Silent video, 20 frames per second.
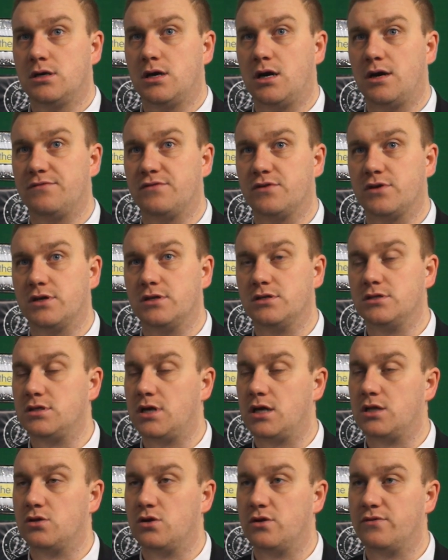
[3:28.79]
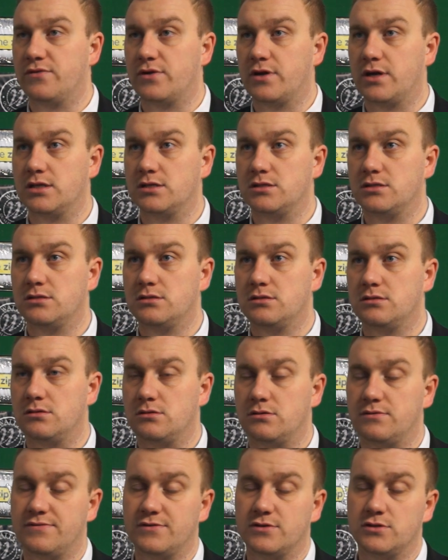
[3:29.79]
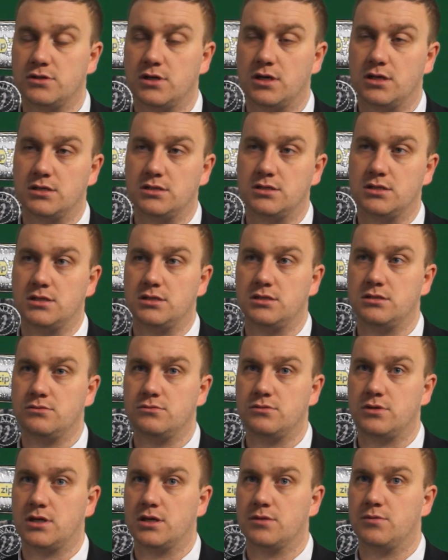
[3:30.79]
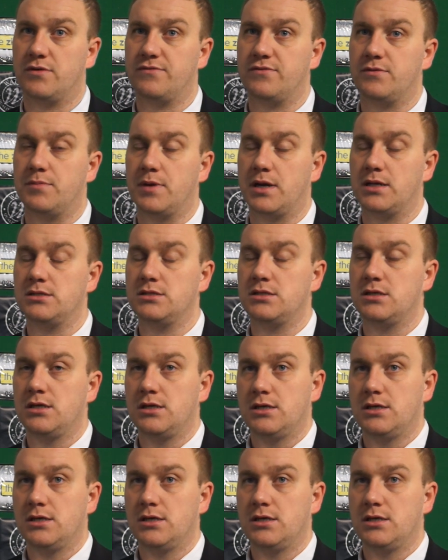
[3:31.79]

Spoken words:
after getting sent off on the first day of the season when he came off the bench.